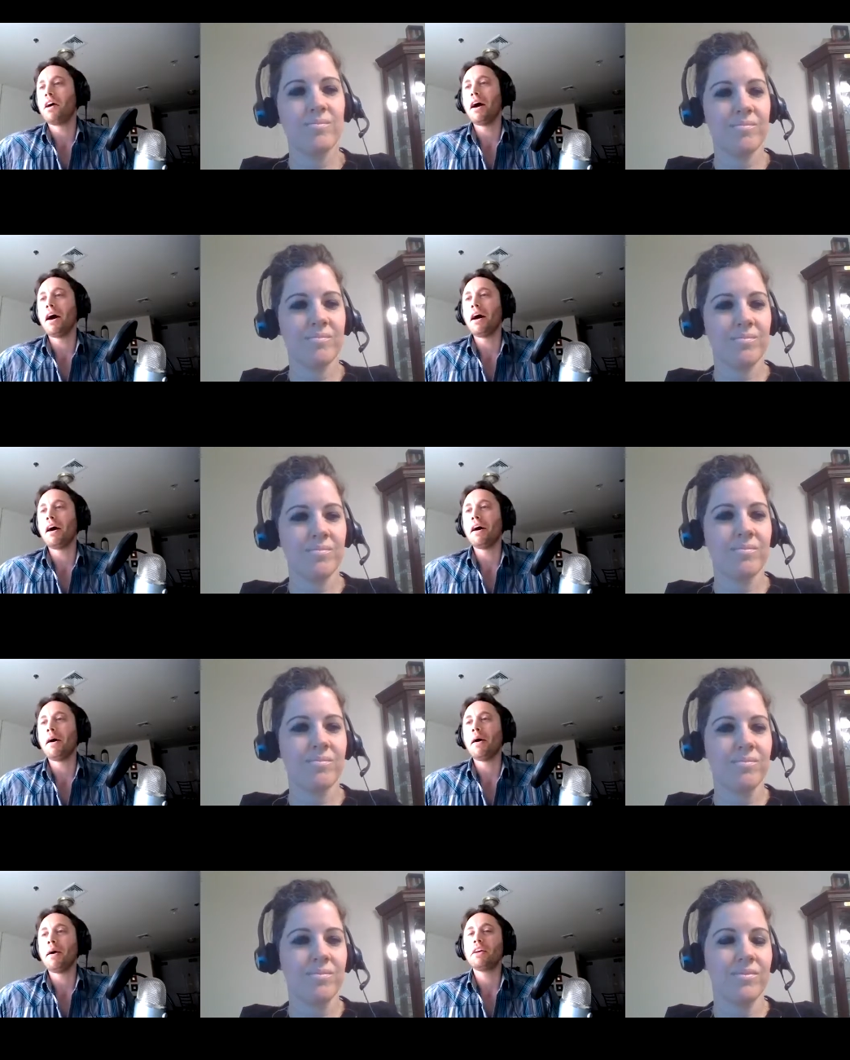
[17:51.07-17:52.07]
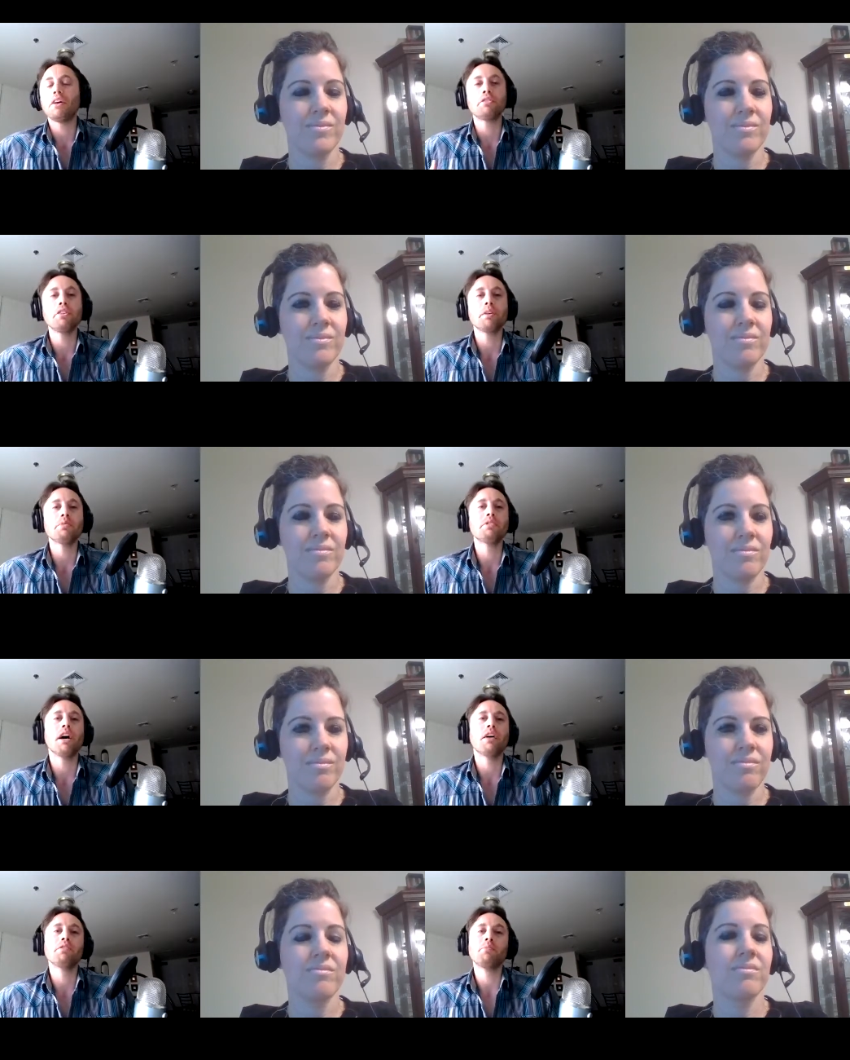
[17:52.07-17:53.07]
Speaker 1: Uh, you know, to
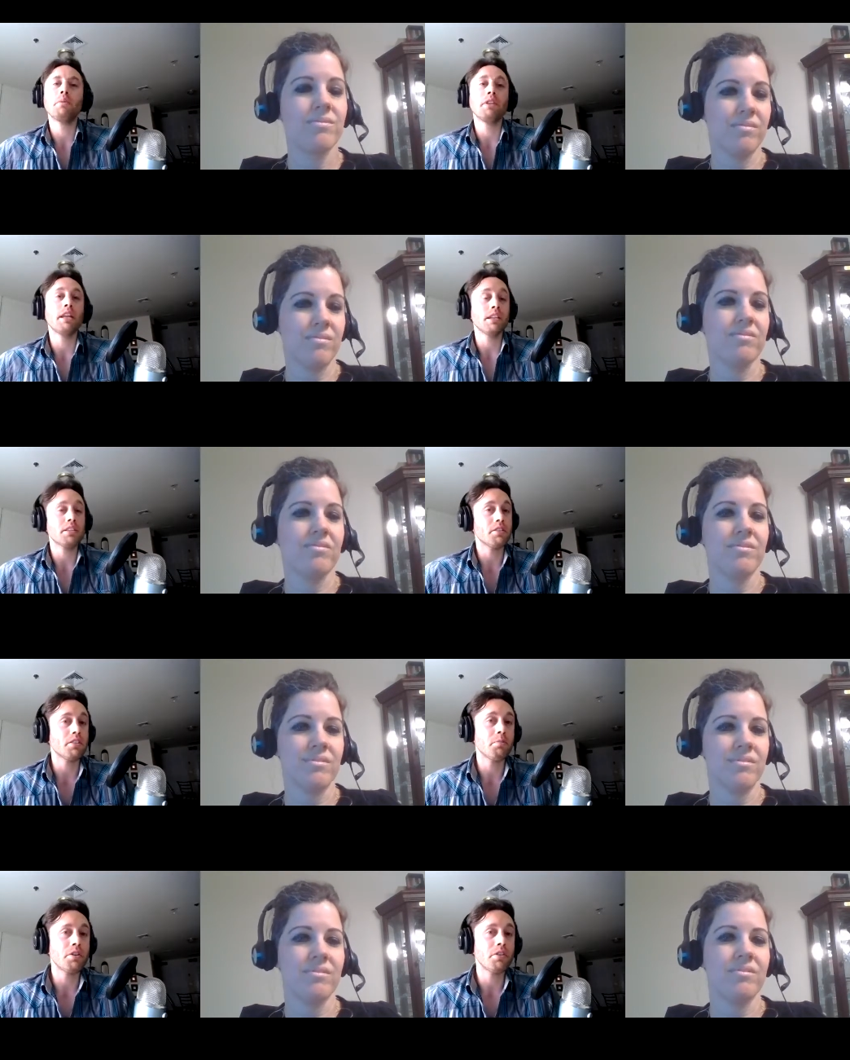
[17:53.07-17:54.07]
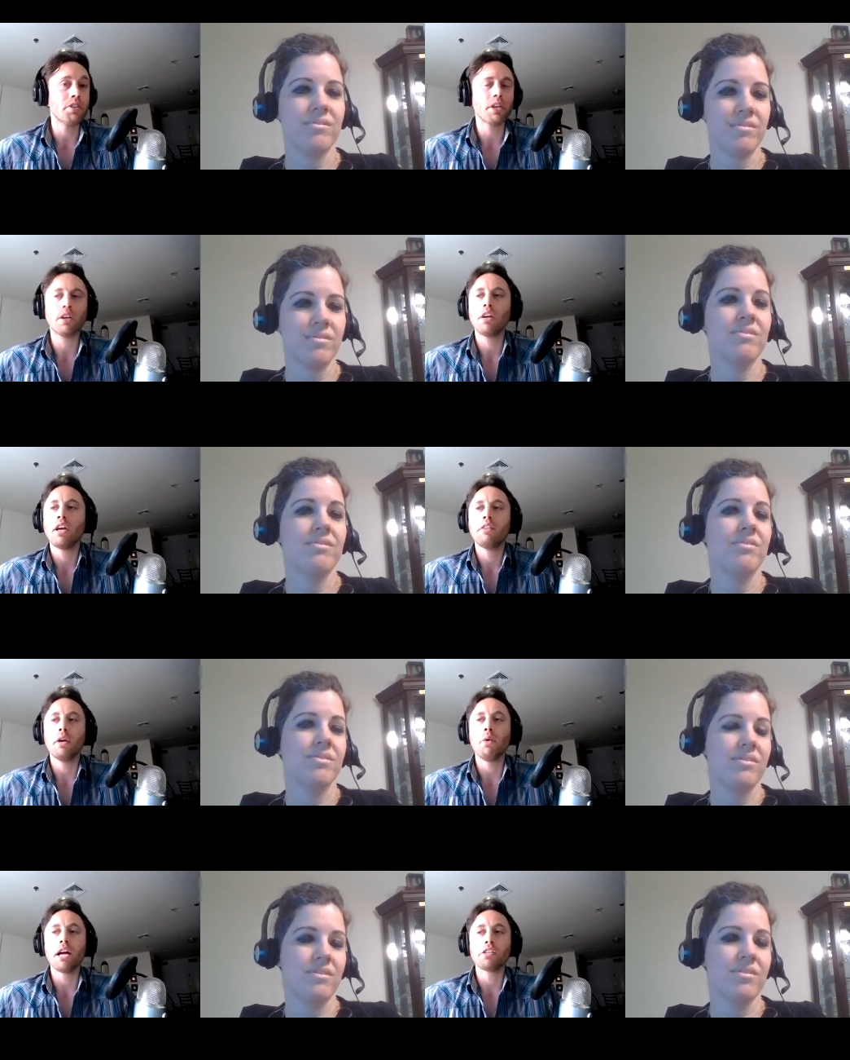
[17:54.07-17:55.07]
themselves. Maybe they listen to music, they
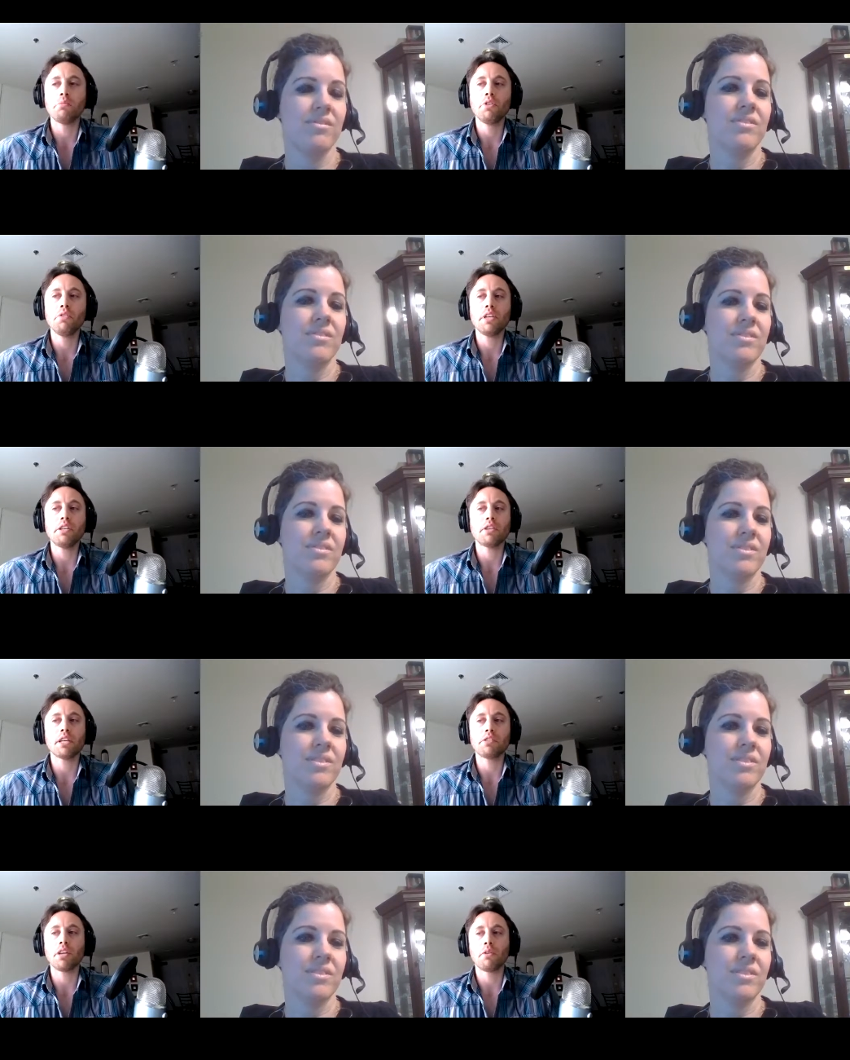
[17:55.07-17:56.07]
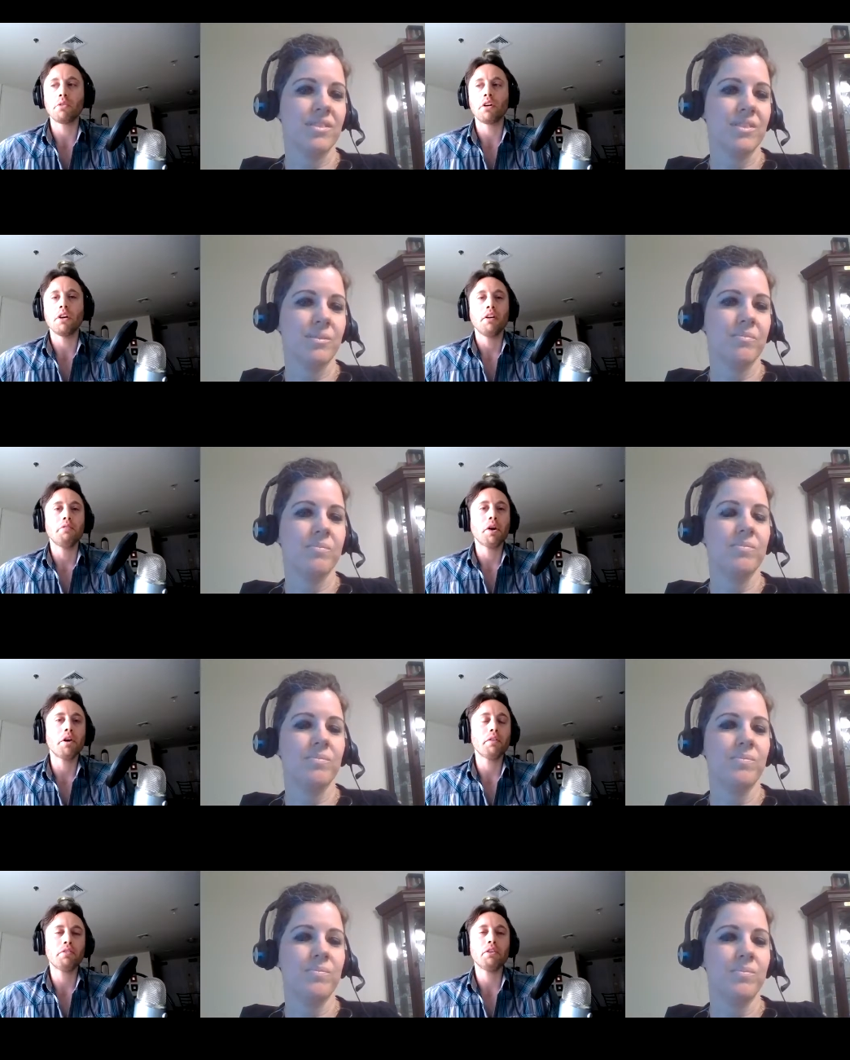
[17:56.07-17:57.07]
watch movies, etc.
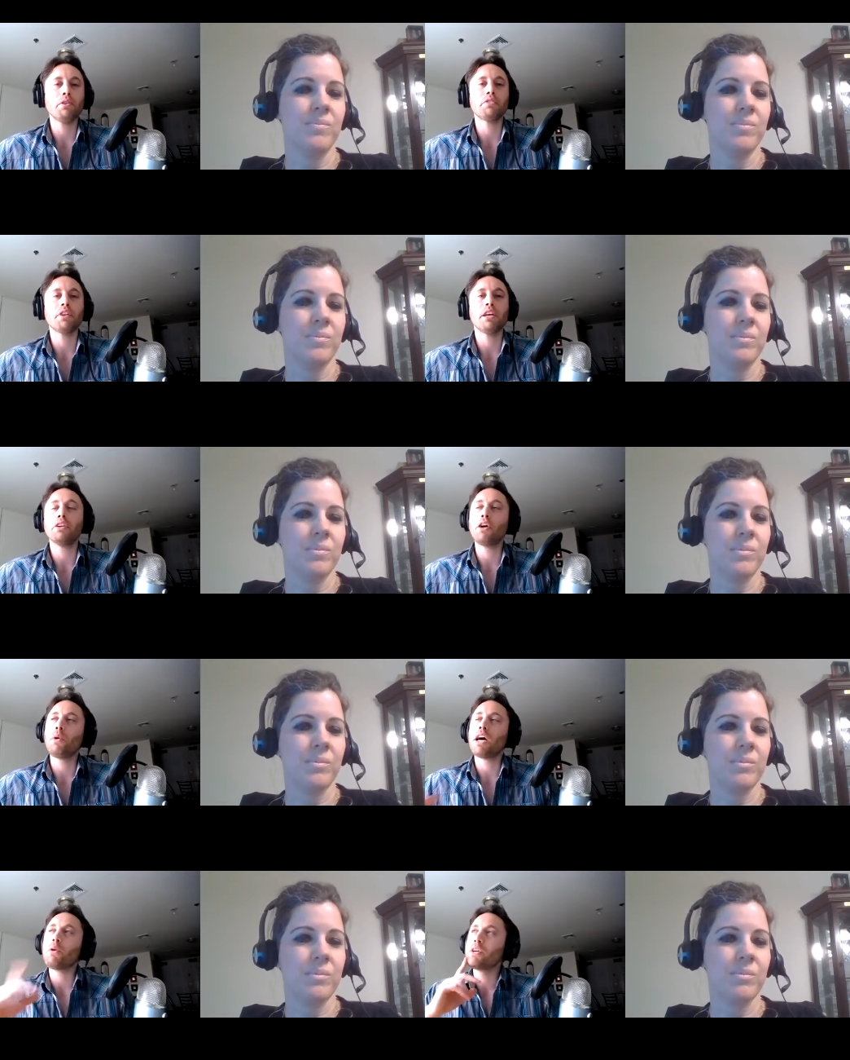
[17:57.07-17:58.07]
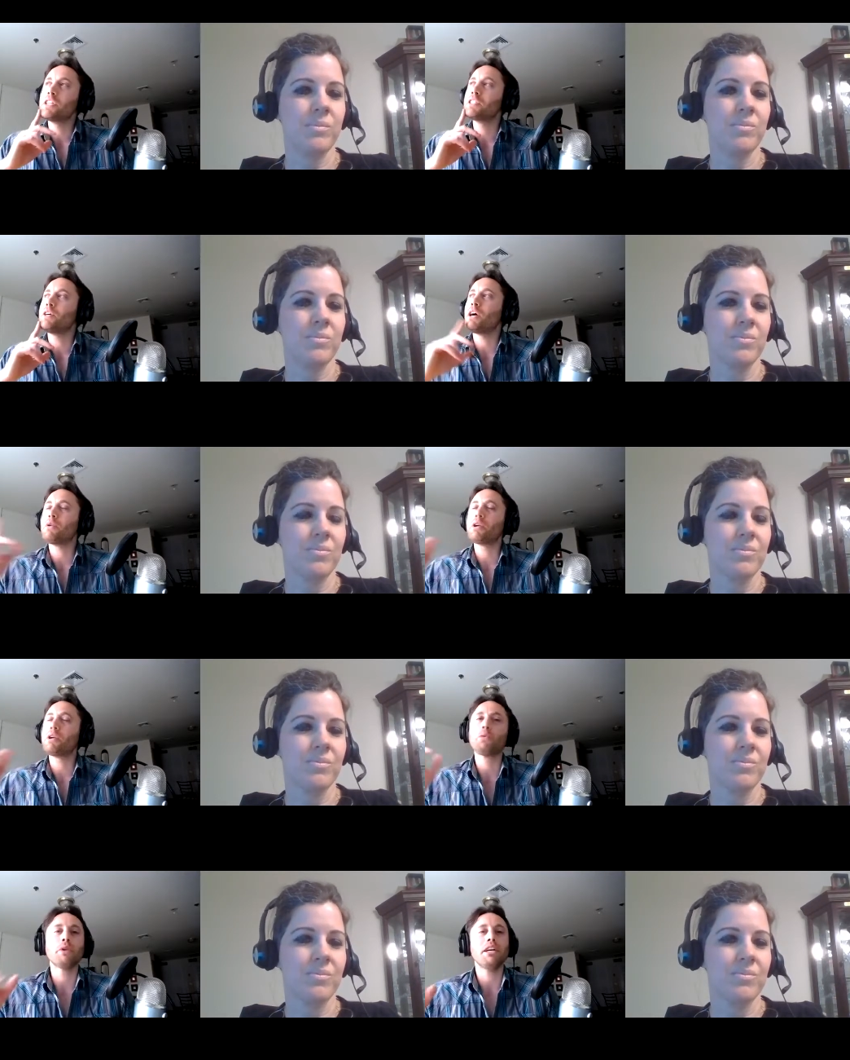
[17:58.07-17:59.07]
Very few say, you know what, I want to do? I want
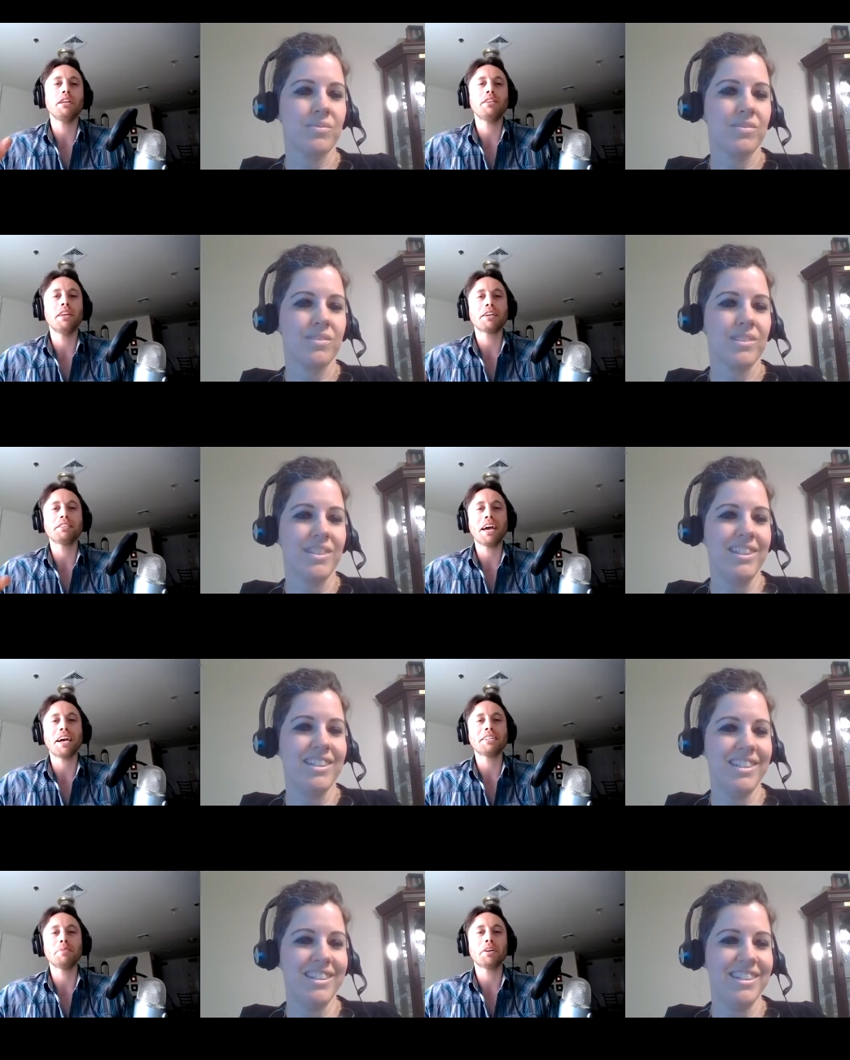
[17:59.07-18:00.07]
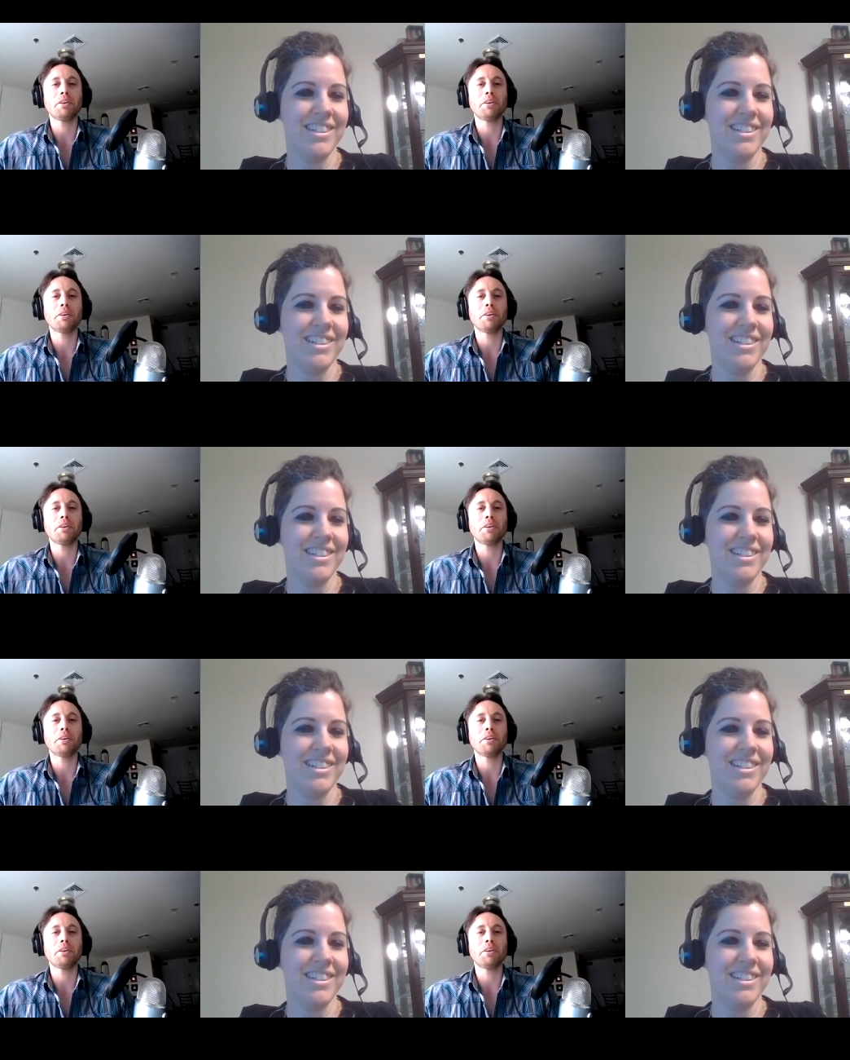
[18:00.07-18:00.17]
to read the next academic